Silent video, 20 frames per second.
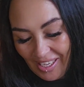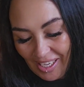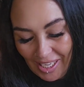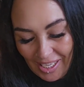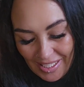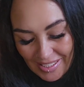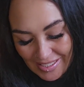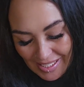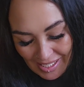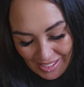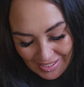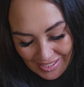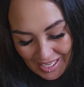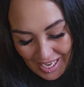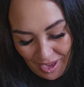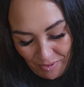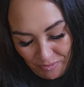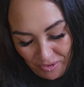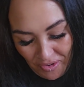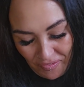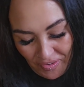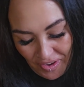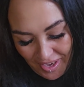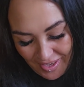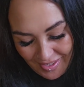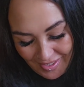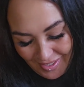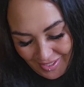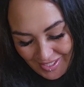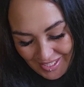it's that type of
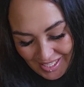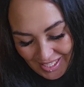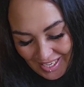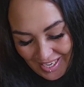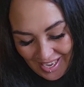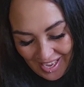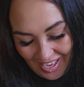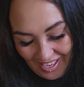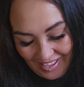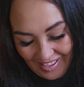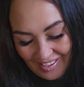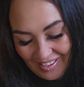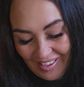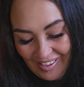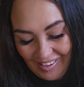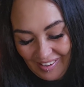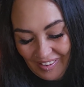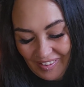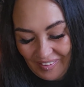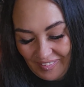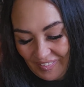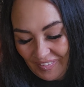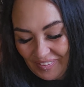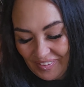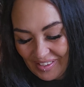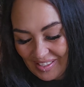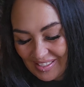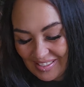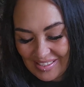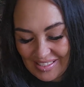energy.
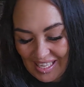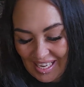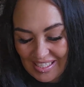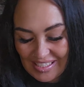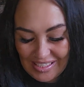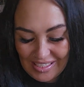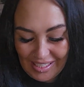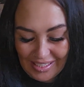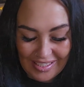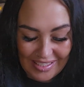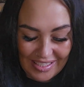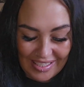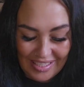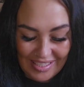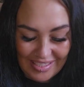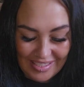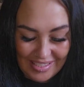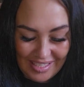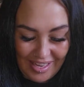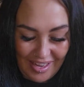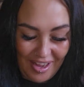Sagittarius, it's